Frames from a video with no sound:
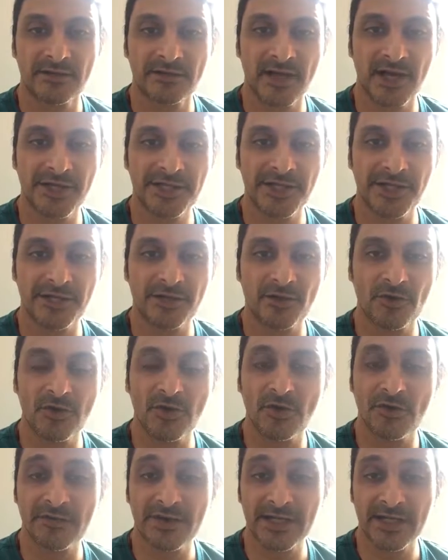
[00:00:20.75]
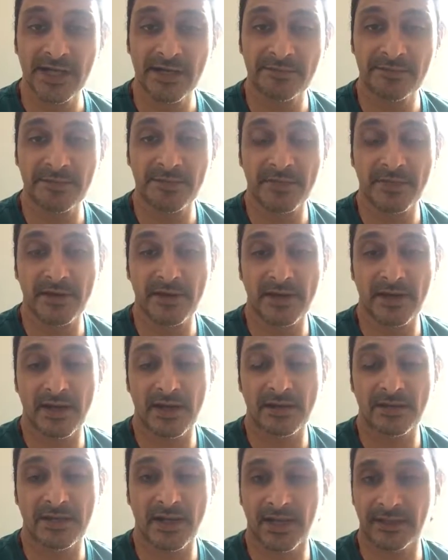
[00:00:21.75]
Raja Yogo vinam
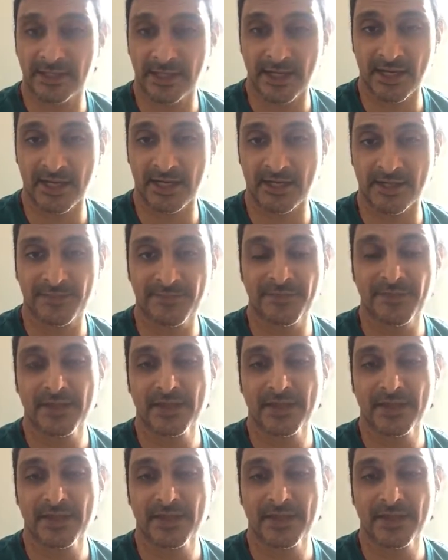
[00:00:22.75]
Hataha.